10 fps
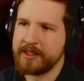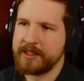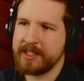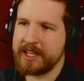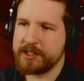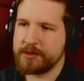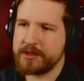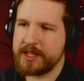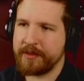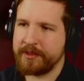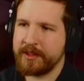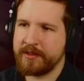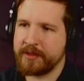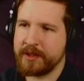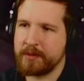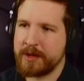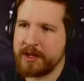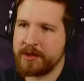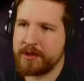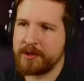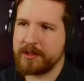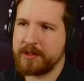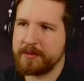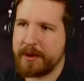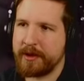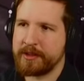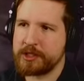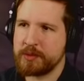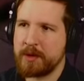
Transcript: Yeah, this was definitely a very well-polished,